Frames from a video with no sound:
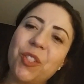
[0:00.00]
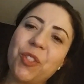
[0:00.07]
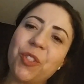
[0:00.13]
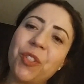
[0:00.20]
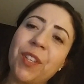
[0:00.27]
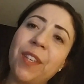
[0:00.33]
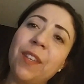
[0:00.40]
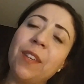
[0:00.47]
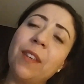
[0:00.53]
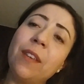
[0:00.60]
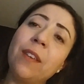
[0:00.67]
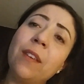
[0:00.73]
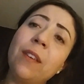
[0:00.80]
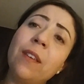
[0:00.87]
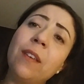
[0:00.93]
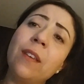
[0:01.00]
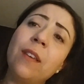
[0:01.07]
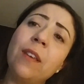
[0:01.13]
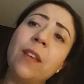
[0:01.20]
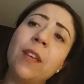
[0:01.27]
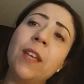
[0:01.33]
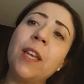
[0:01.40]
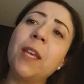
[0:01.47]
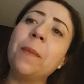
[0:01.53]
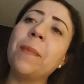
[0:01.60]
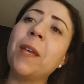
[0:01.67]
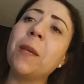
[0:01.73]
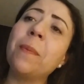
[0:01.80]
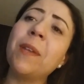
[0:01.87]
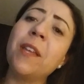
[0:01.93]
She,
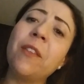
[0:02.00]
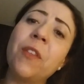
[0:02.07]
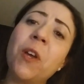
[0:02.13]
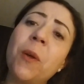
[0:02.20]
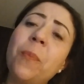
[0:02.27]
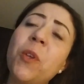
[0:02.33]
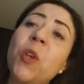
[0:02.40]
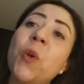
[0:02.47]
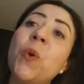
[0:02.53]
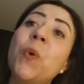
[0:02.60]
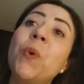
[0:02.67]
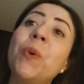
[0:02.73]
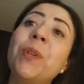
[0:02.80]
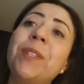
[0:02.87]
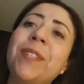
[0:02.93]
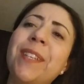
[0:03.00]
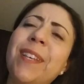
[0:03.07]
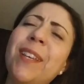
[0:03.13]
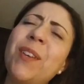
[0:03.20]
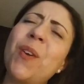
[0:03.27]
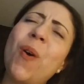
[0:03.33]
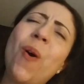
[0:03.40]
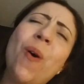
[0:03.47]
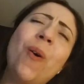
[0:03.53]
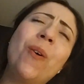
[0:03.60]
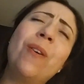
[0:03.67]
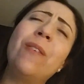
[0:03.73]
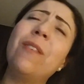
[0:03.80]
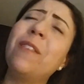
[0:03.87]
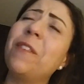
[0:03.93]
maybe the beauty
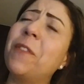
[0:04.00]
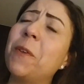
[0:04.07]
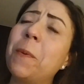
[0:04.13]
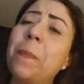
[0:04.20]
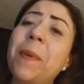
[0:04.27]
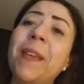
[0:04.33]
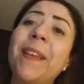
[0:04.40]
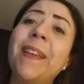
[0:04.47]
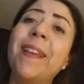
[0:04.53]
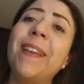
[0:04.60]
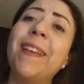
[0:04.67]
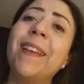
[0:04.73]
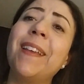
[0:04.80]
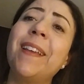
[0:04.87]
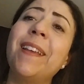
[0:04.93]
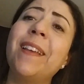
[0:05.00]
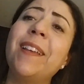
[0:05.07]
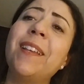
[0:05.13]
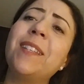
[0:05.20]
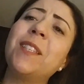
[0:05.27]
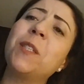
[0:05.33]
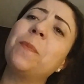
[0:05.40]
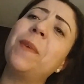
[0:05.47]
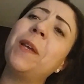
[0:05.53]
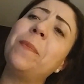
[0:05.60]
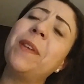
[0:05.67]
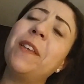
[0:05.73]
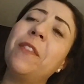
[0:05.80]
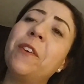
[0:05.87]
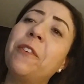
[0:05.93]
or the beast,
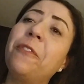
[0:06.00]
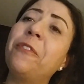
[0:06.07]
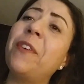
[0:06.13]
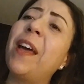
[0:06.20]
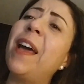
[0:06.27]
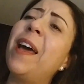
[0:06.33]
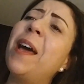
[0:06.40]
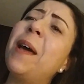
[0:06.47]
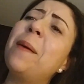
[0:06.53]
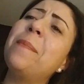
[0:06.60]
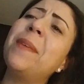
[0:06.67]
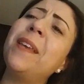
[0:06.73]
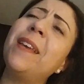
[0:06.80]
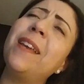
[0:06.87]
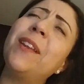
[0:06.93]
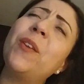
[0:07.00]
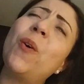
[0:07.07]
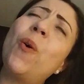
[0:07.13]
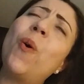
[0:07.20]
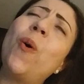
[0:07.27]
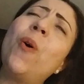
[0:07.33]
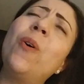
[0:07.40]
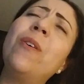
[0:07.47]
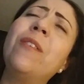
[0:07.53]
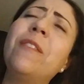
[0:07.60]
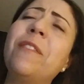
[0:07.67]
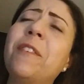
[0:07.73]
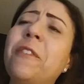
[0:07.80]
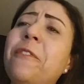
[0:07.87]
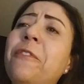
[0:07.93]
maybe the famine
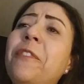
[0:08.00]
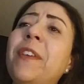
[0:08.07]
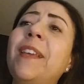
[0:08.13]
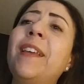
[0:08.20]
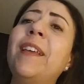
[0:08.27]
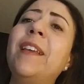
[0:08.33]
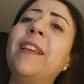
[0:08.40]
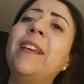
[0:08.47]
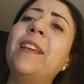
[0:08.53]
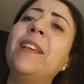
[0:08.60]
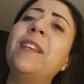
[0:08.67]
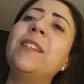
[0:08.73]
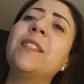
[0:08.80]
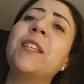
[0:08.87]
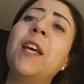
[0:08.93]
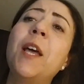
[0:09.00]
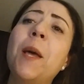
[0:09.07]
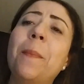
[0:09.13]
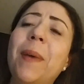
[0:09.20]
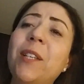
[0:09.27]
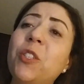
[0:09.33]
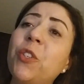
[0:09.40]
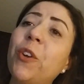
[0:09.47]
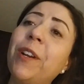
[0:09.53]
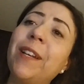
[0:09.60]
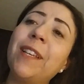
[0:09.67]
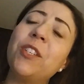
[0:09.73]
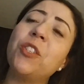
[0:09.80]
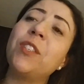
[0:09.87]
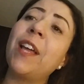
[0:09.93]
or the feast may
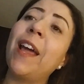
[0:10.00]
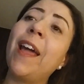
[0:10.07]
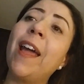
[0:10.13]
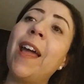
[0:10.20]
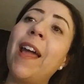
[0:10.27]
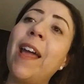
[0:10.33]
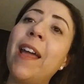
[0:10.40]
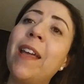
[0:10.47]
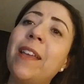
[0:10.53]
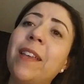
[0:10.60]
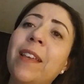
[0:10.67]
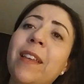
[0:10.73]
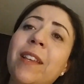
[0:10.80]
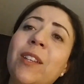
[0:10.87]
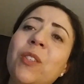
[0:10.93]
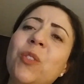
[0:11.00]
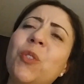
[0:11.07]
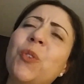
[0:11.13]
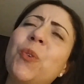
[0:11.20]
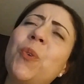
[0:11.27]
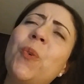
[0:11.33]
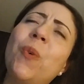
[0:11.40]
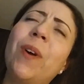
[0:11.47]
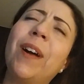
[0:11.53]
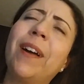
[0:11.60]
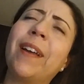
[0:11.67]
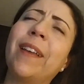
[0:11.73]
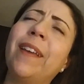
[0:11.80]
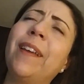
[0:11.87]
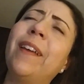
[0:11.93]
turn each day into
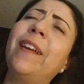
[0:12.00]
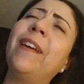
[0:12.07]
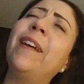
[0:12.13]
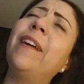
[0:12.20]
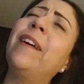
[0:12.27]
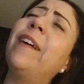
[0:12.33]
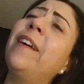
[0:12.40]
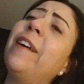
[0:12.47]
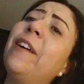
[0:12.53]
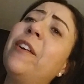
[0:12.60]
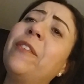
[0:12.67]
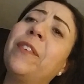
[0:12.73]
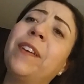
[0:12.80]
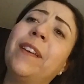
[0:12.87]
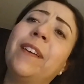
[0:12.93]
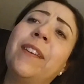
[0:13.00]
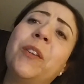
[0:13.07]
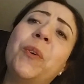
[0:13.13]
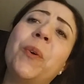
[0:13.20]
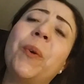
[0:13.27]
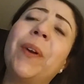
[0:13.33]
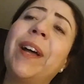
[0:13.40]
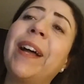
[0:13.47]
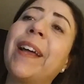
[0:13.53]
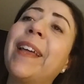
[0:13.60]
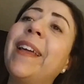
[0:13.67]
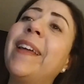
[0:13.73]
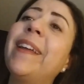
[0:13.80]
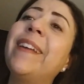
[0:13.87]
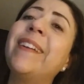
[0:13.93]
a heaven or a
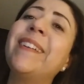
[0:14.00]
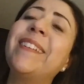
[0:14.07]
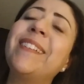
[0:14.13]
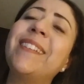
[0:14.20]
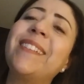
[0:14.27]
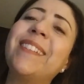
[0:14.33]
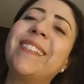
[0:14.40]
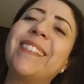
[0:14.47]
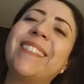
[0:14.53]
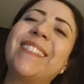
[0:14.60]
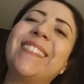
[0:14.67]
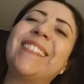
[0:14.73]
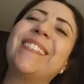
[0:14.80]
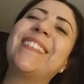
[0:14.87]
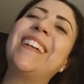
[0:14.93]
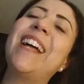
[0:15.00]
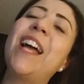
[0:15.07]
hell.